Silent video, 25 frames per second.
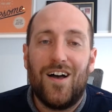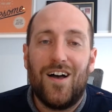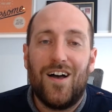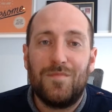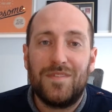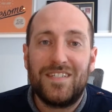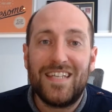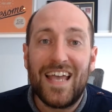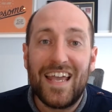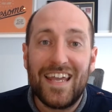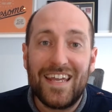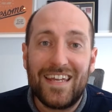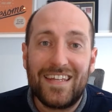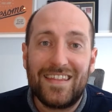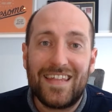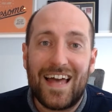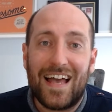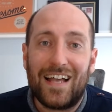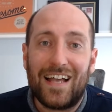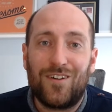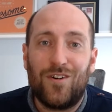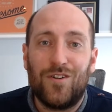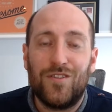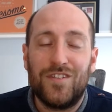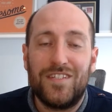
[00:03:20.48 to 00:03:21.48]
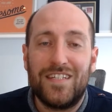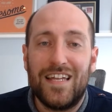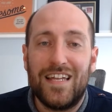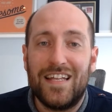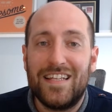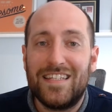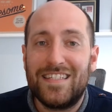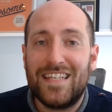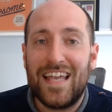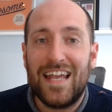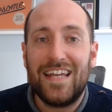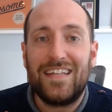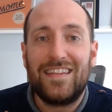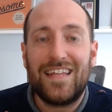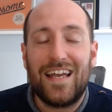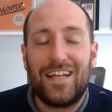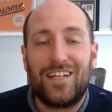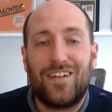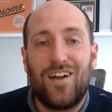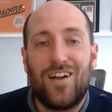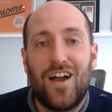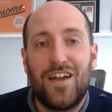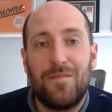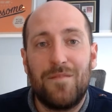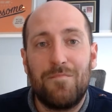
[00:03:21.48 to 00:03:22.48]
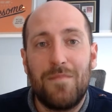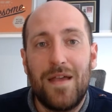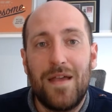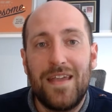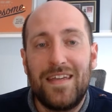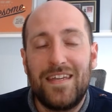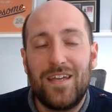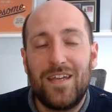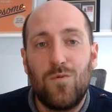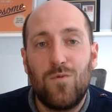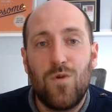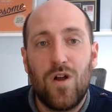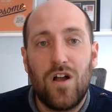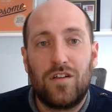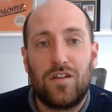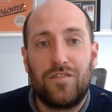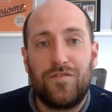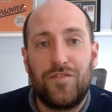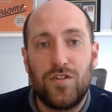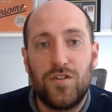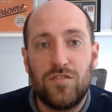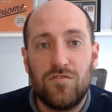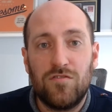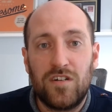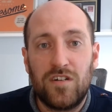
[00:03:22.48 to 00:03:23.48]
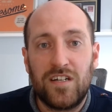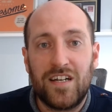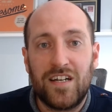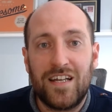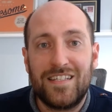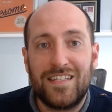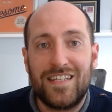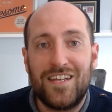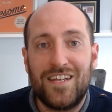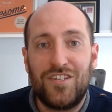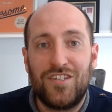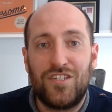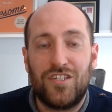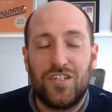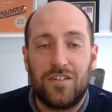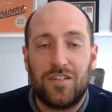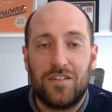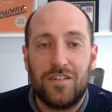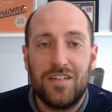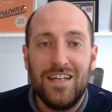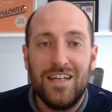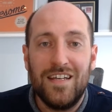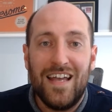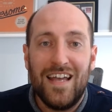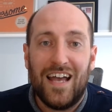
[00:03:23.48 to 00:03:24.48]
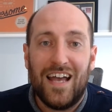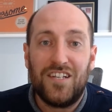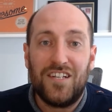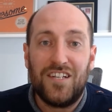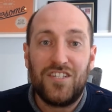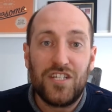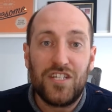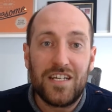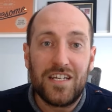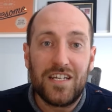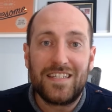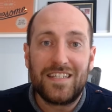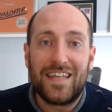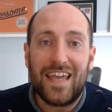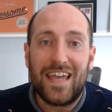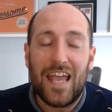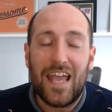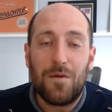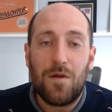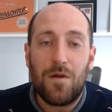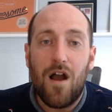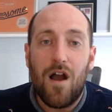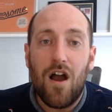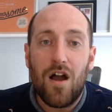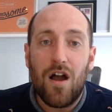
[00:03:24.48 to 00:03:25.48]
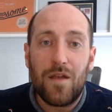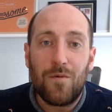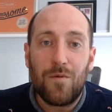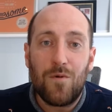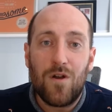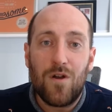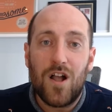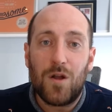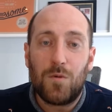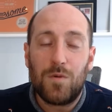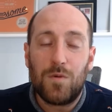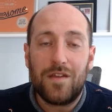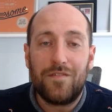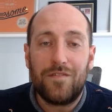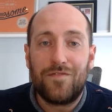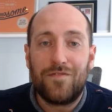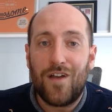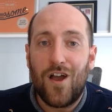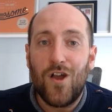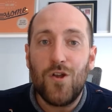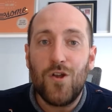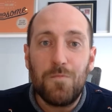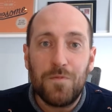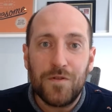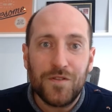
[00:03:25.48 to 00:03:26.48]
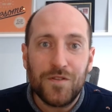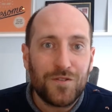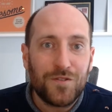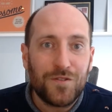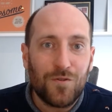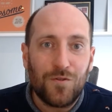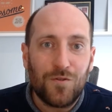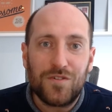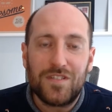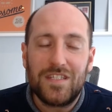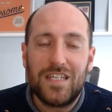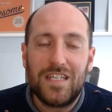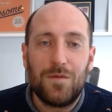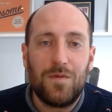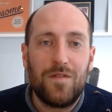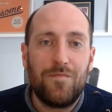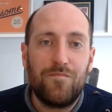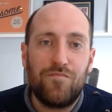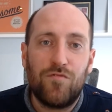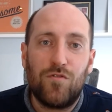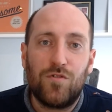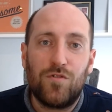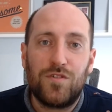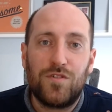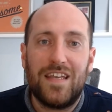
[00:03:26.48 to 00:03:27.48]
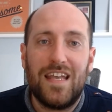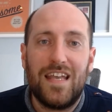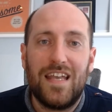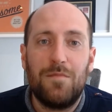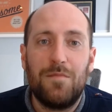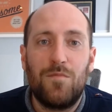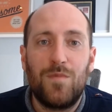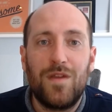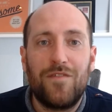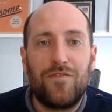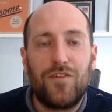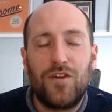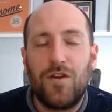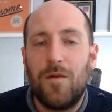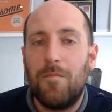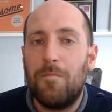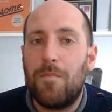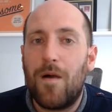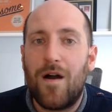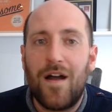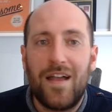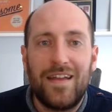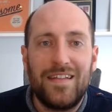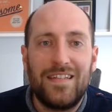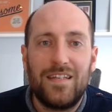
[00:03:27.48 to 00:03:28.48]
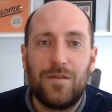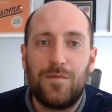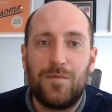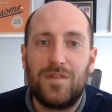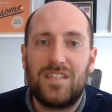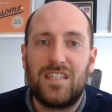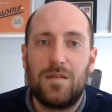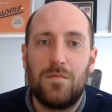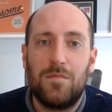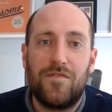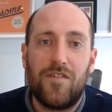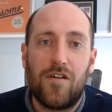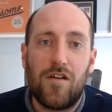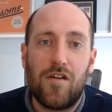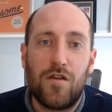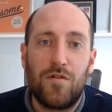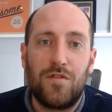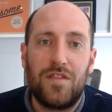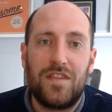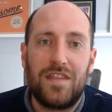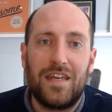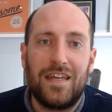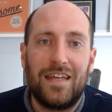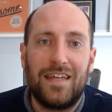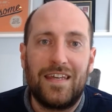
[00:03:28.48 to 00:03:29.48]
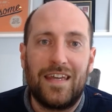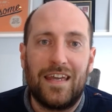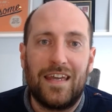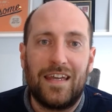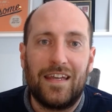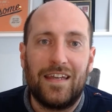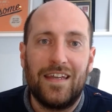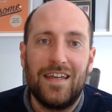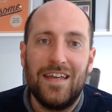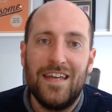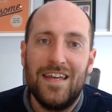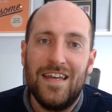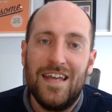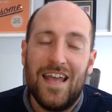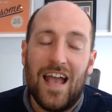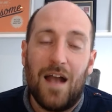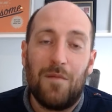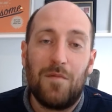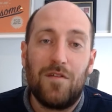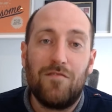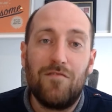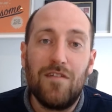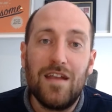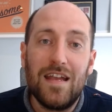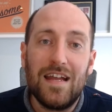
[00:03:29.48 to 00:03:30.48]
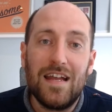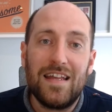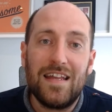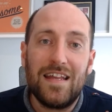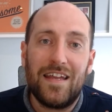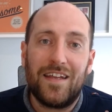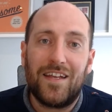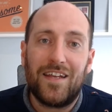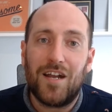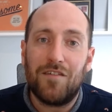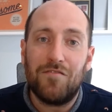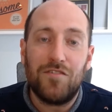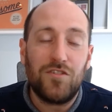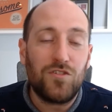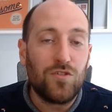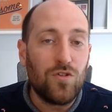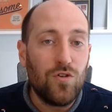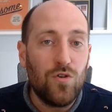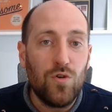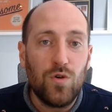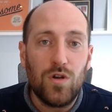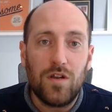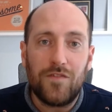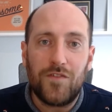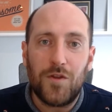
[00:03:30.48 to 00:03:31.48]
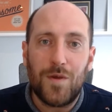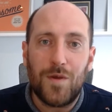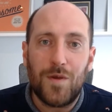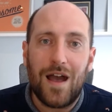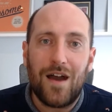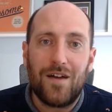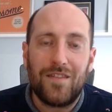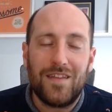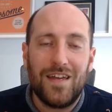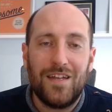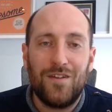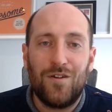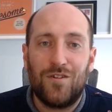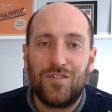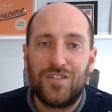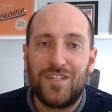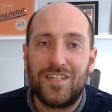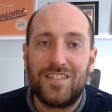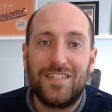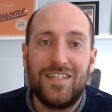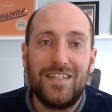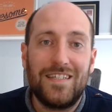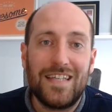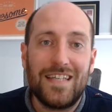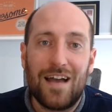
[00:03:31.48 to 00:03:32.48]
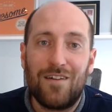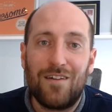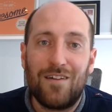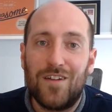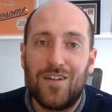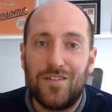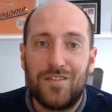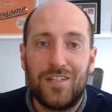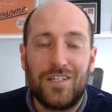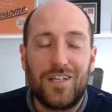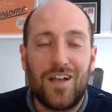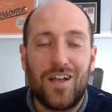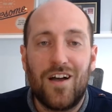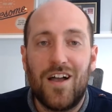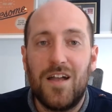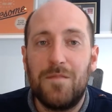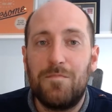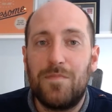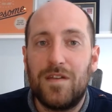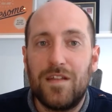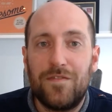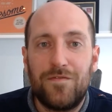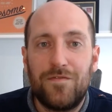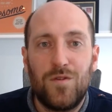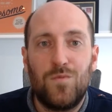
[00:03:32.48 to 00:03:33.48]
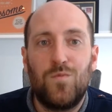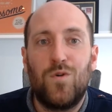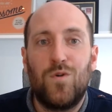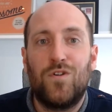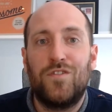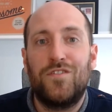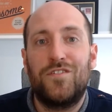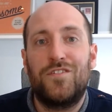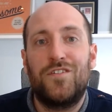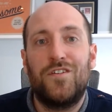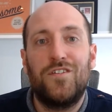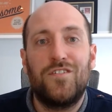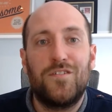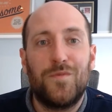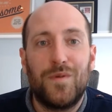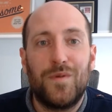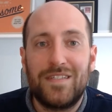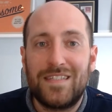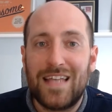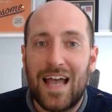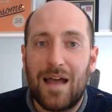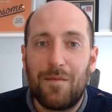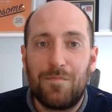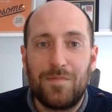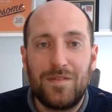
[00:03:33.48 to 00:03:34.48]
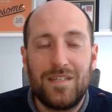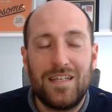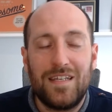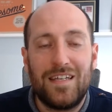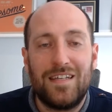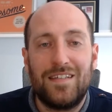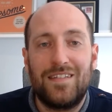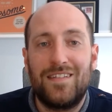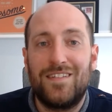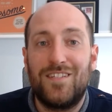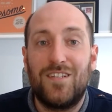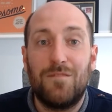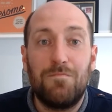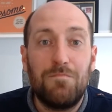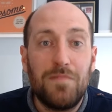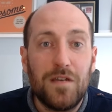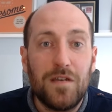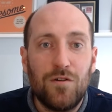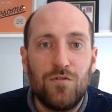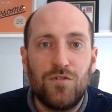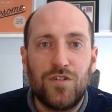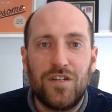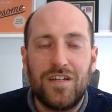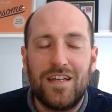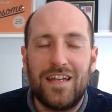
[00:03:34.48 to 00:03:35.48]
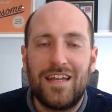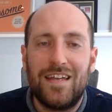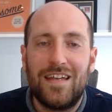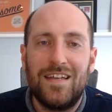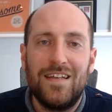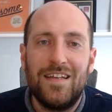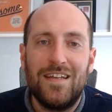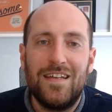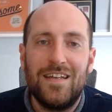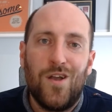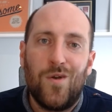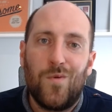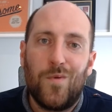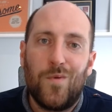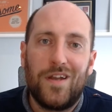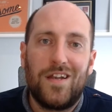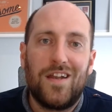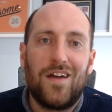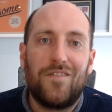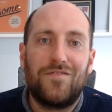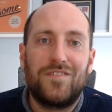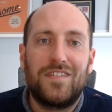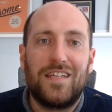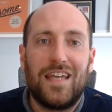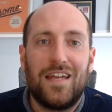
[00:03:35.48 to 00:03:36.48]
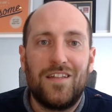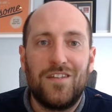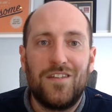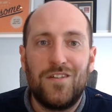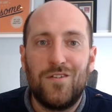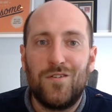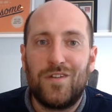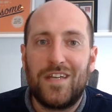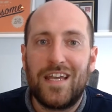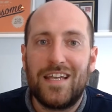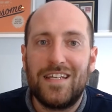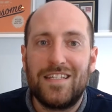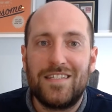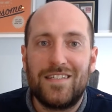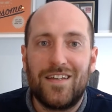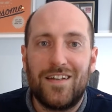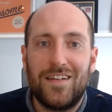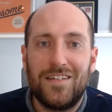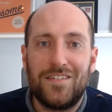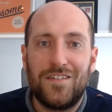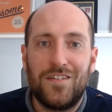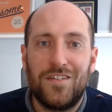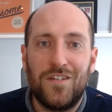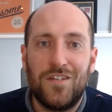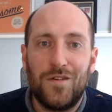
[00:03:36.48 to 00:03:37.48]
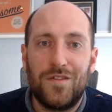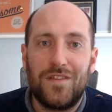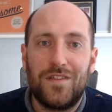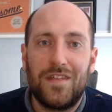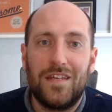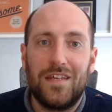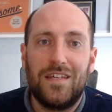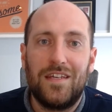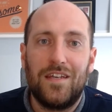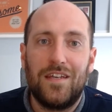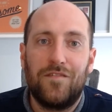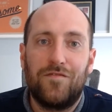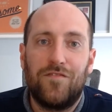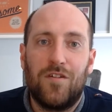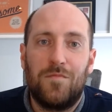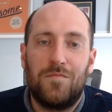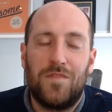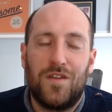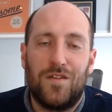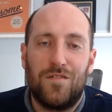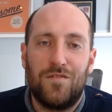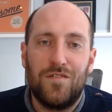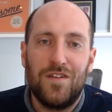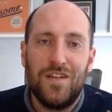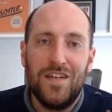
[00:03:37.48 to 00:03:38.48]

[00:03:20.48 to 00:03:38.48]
take that content, take that guide and make it work for your organization. At GSK, where I work, we've open sourced it, we've brought it in, we've combined it with some of our own thinking. And we really encourage all of you out there, not just to download the guide, but if you want to adapt it, to build on it. We'd love to get new case studies and new thinking from you.